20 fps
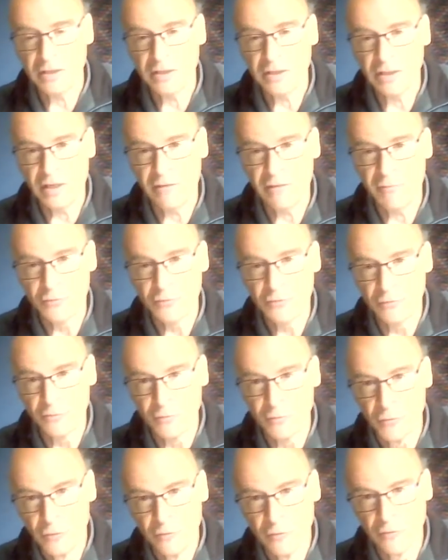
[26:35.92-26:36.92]
I want to
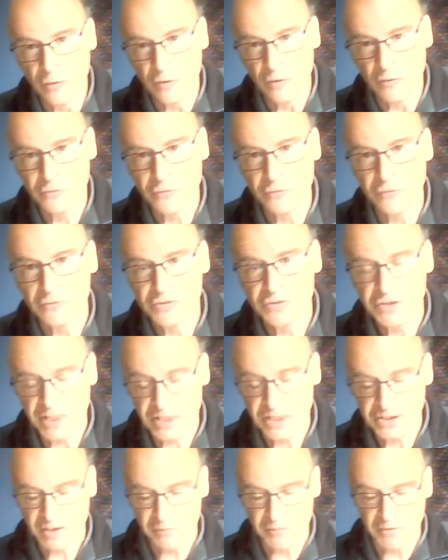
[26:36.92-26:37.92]
move on to say
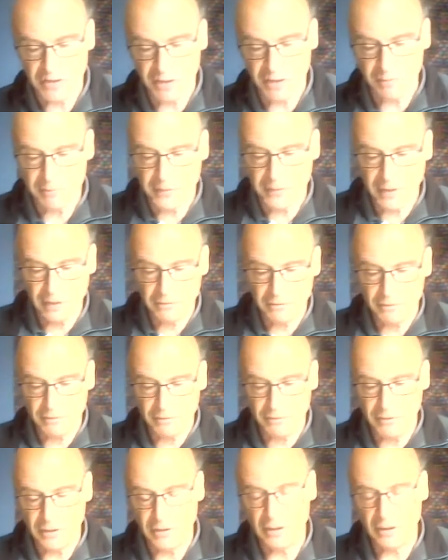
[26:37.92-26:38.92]
something about
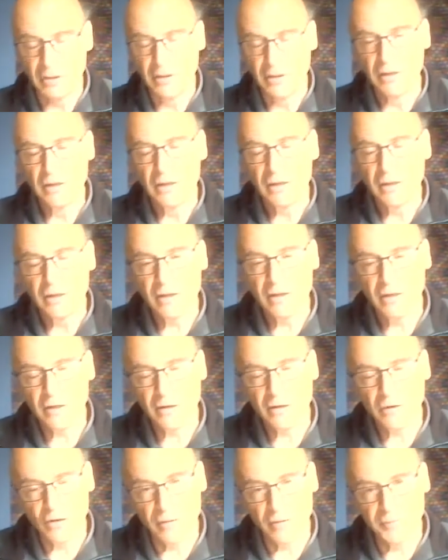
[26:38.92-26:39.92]
the
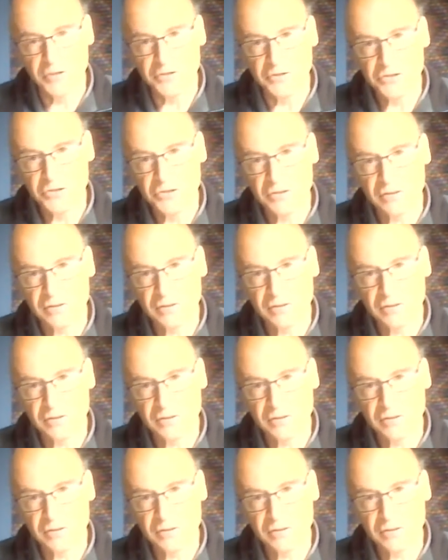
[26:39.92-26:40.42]
Communist